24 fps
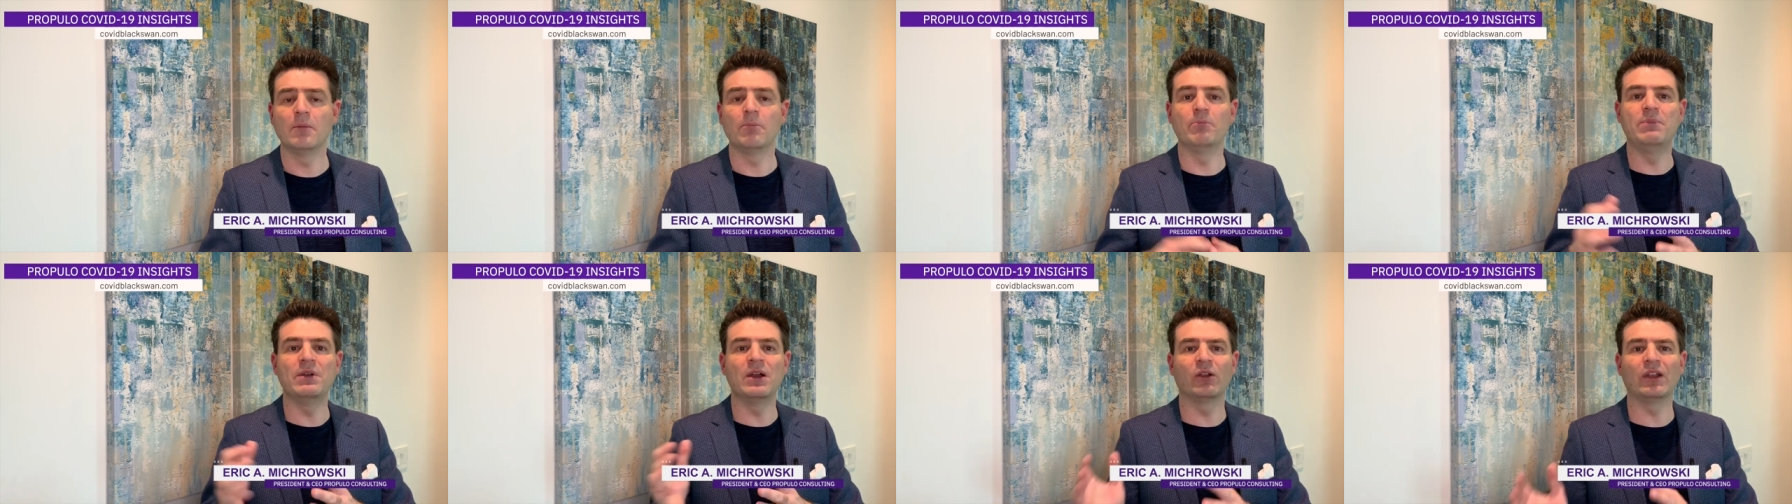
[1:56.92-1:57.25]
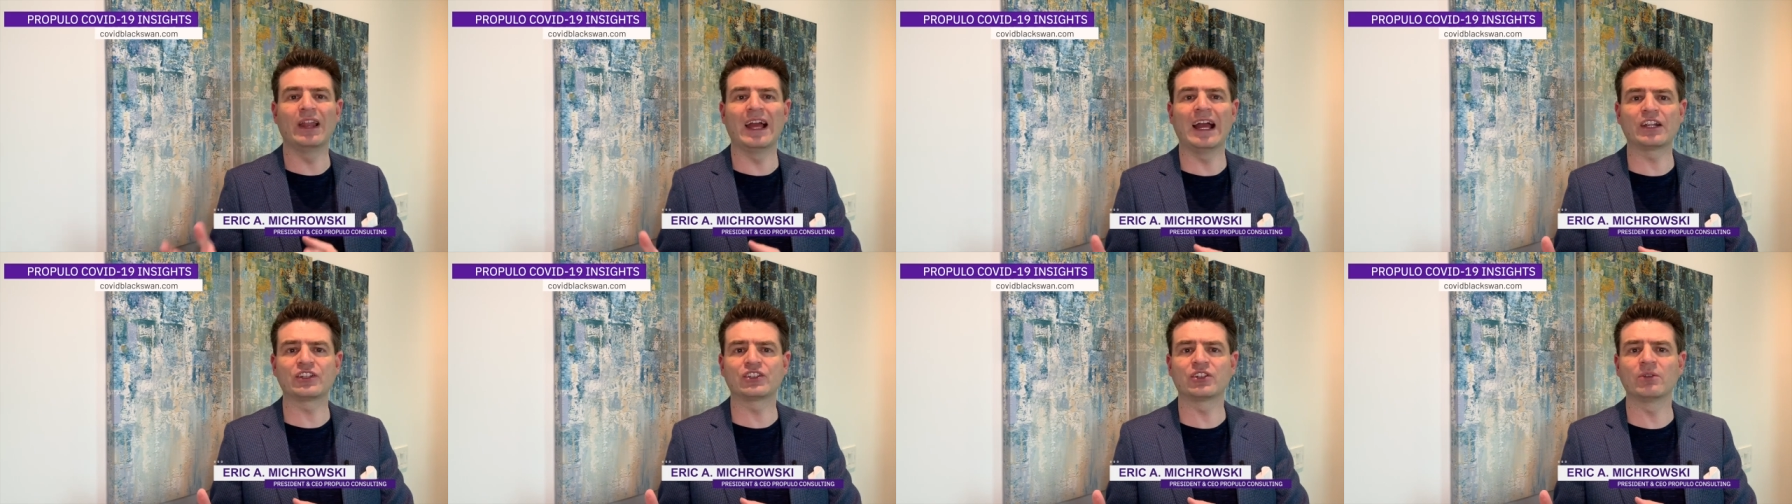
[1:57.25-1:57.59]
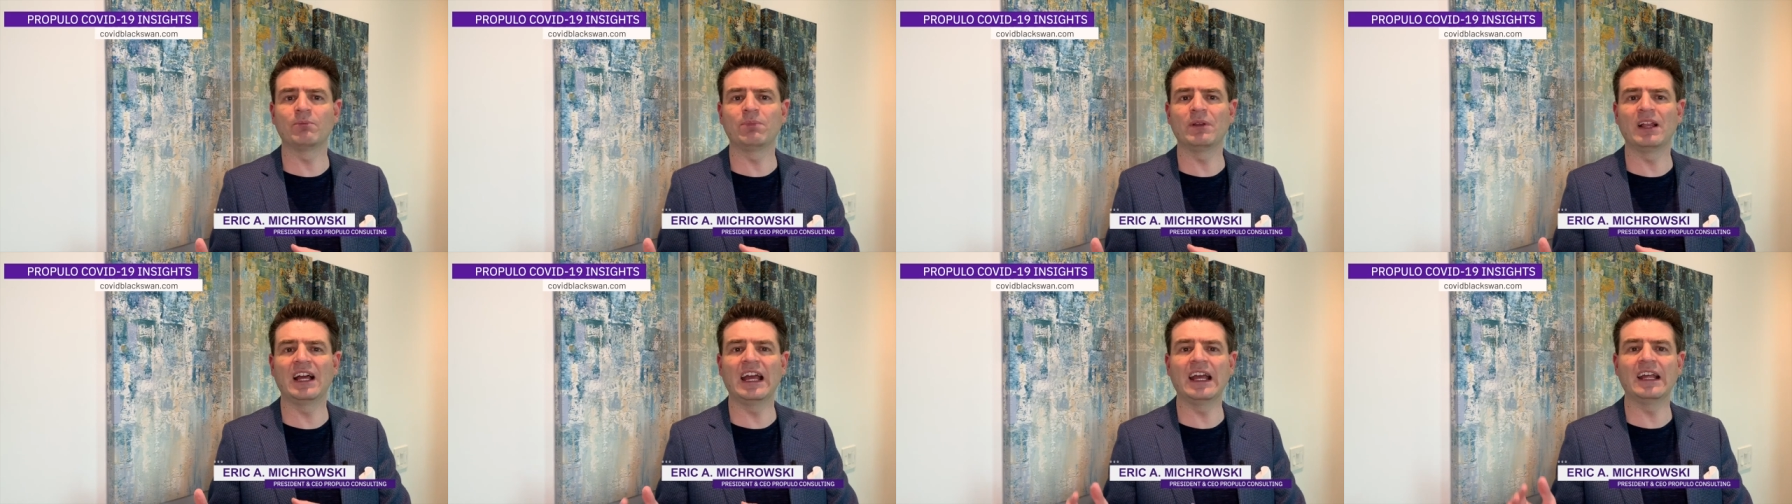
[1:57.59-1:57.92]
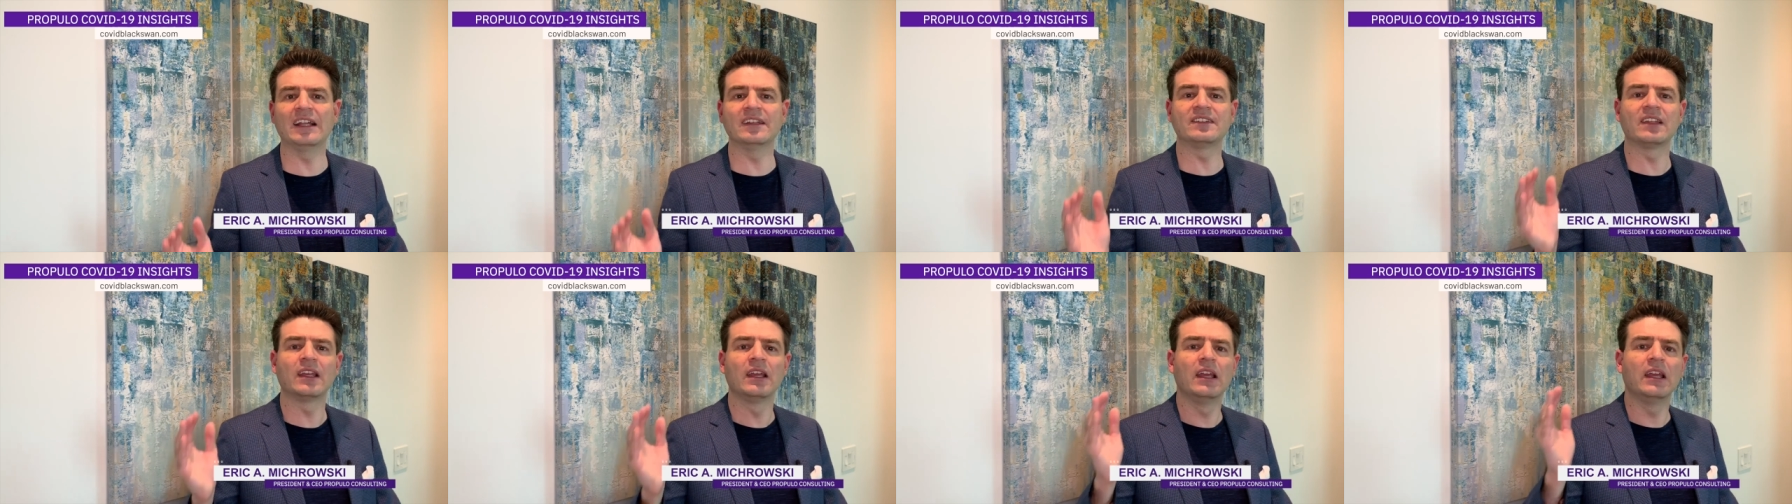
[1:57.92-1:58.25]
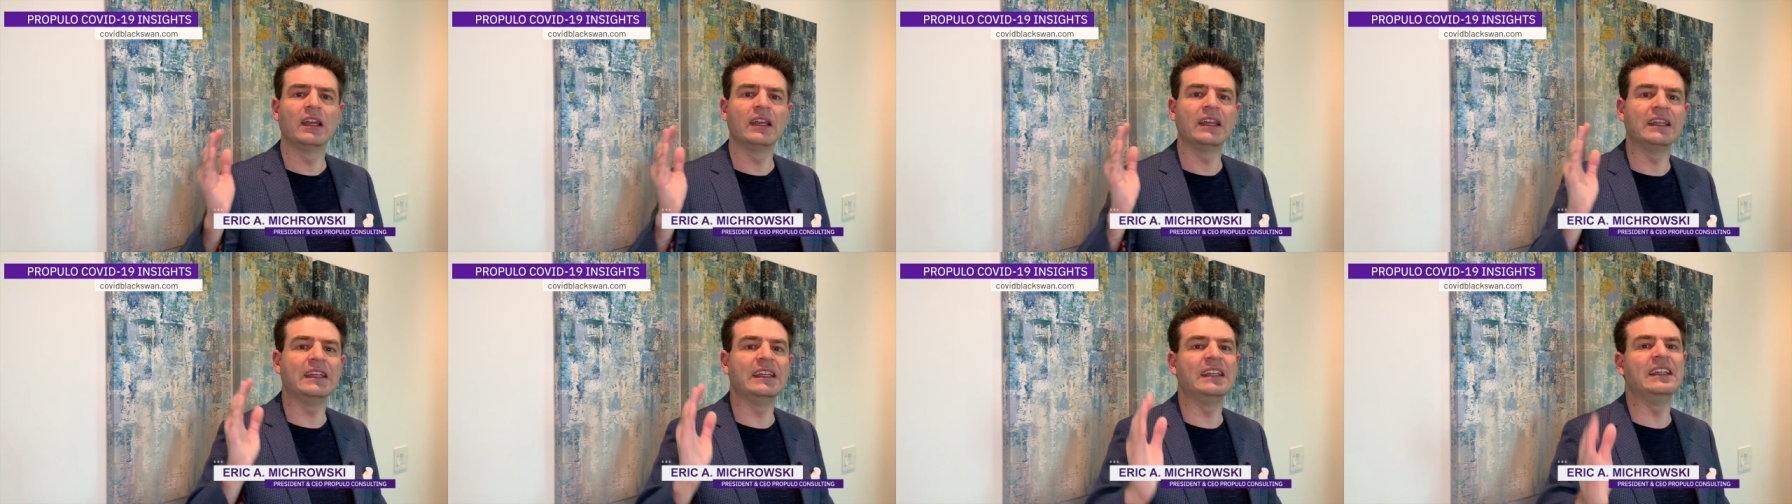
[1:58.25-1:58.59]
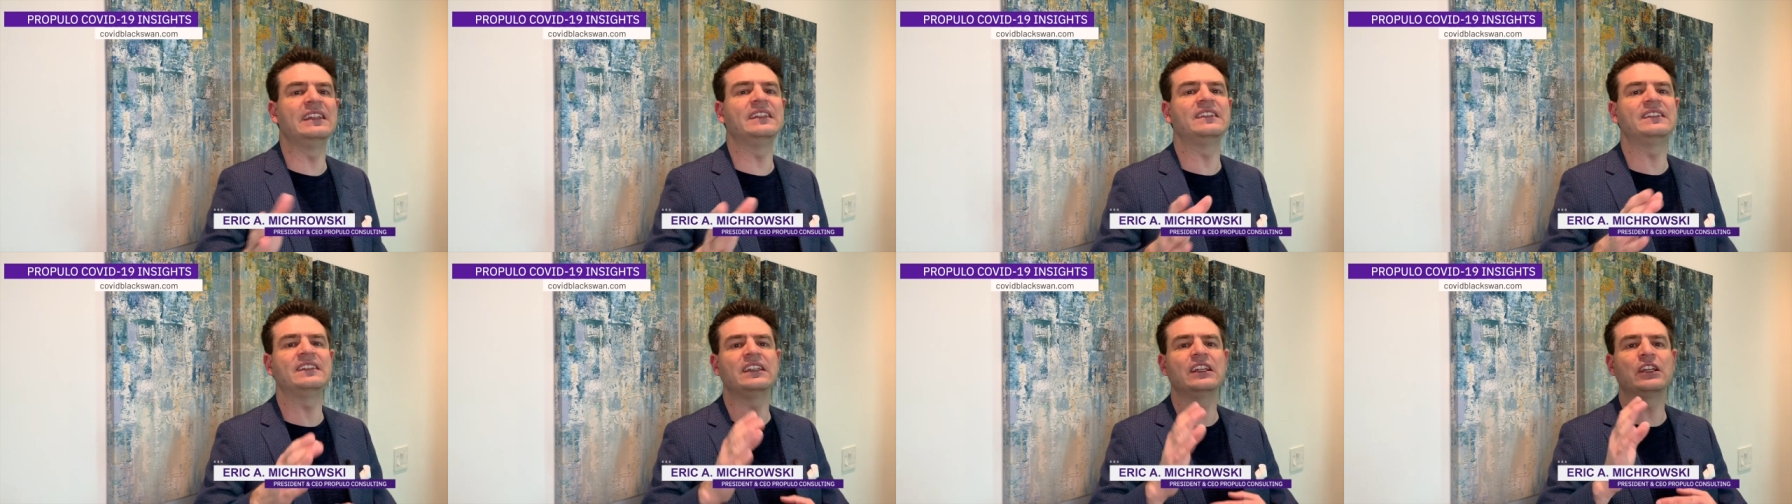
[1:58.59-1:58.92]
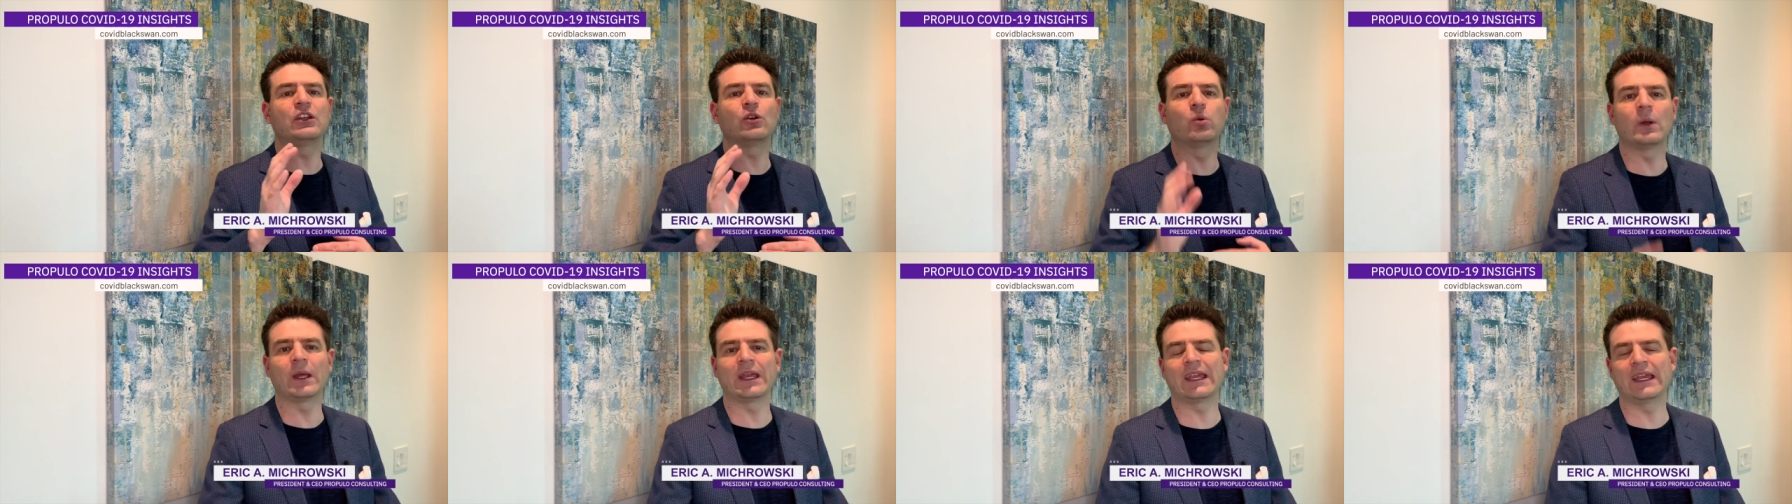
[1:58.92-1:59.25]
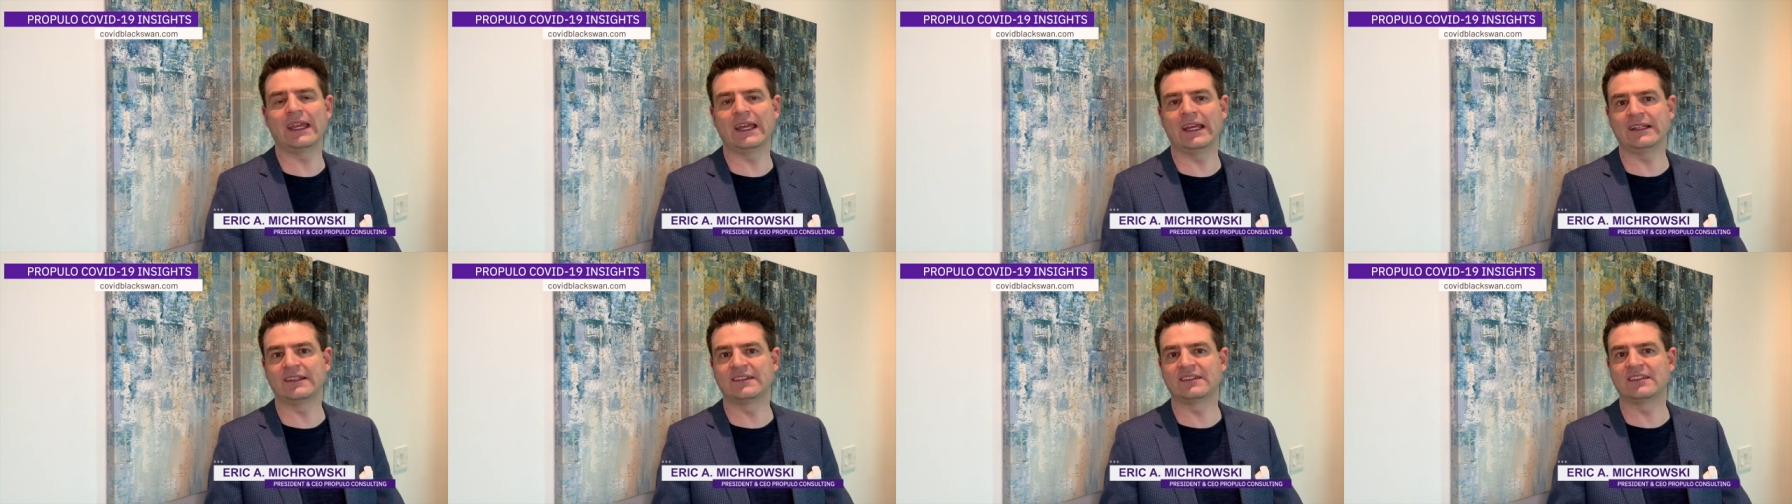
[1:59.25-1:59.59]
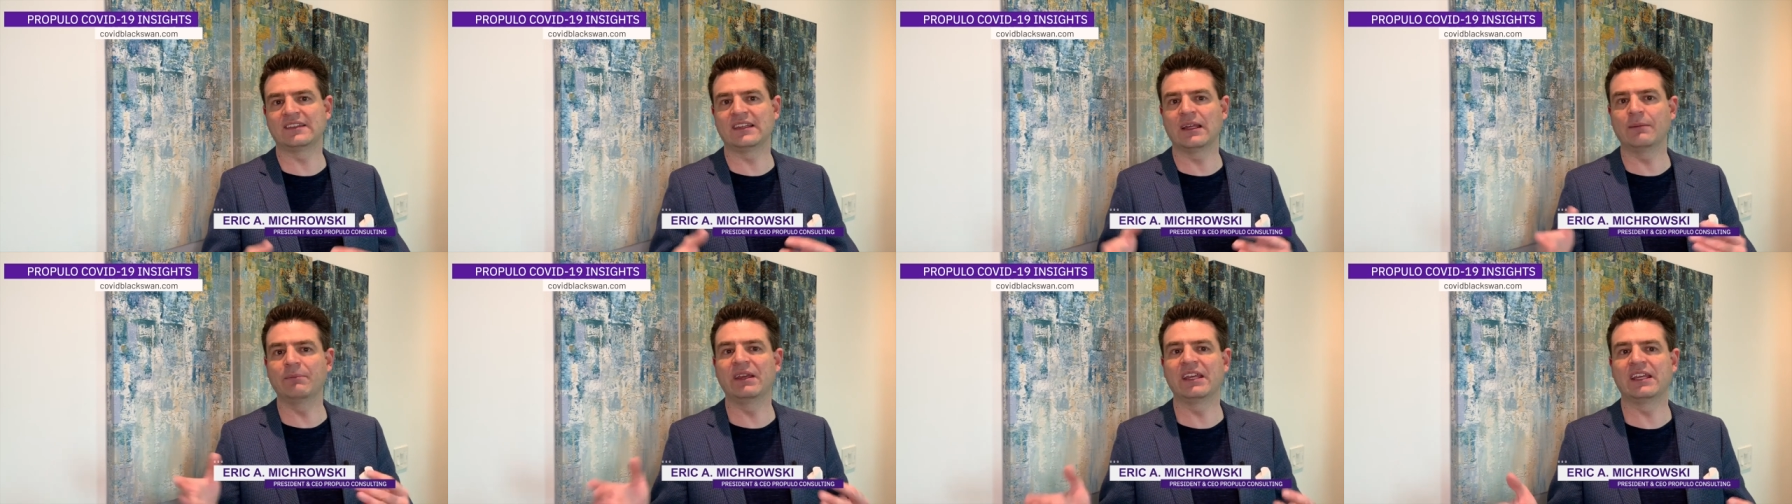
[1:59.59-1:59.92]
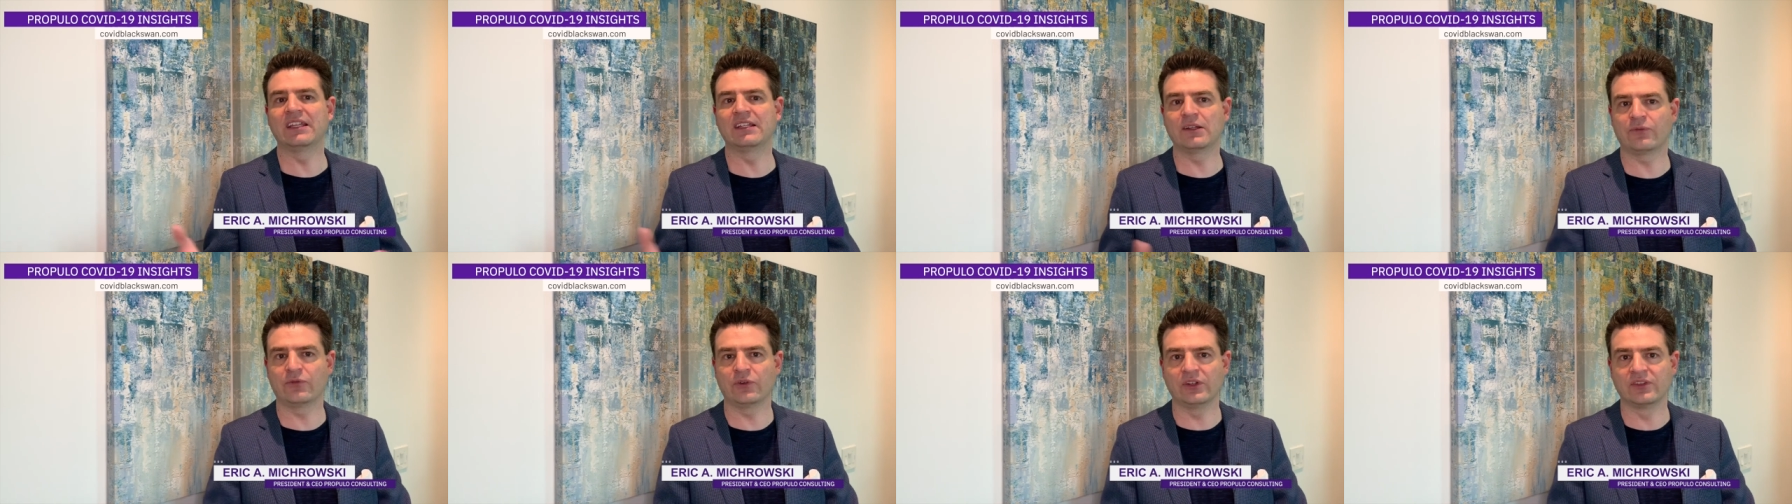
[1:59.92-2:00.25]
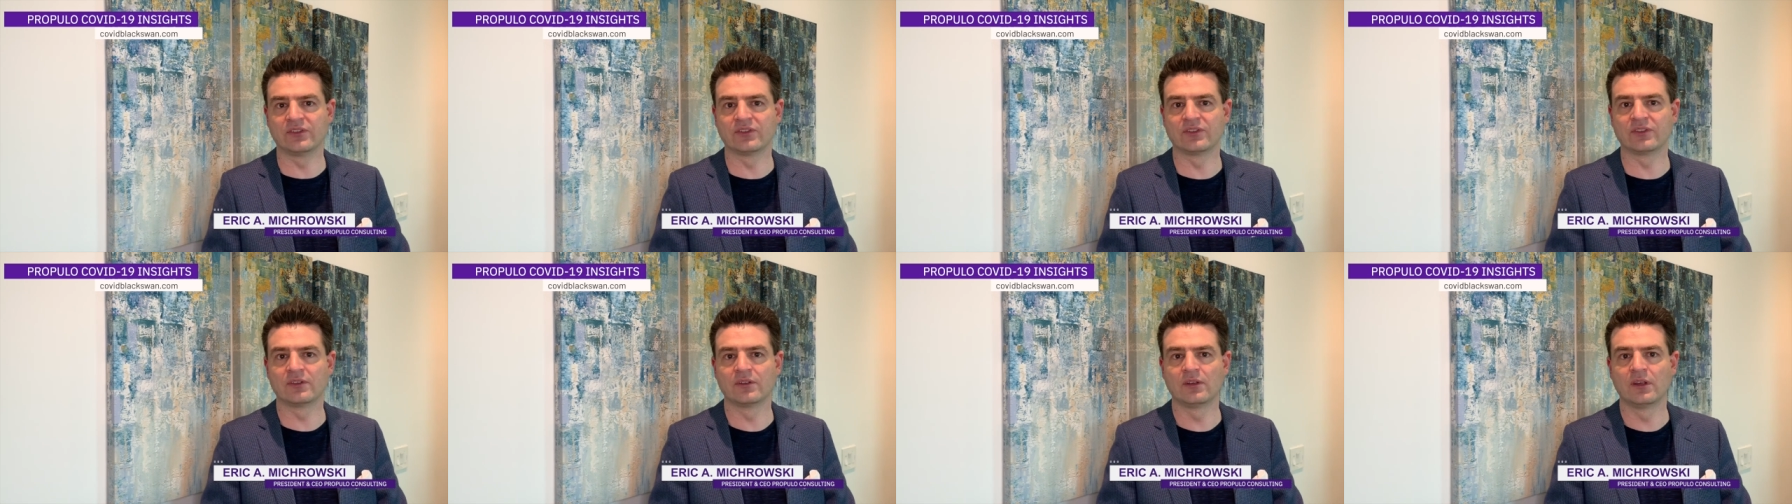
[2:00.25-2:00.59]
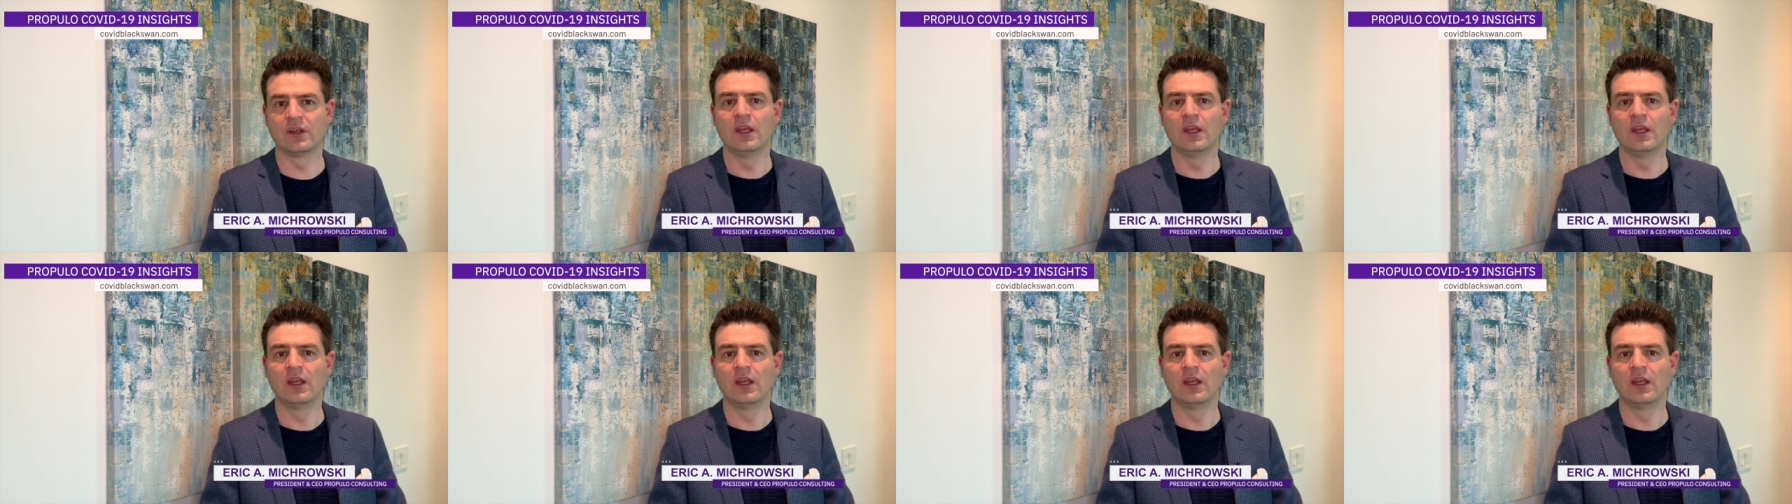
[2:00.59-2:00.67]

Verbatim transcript: Build action plans, easy, quick hits that make a difference.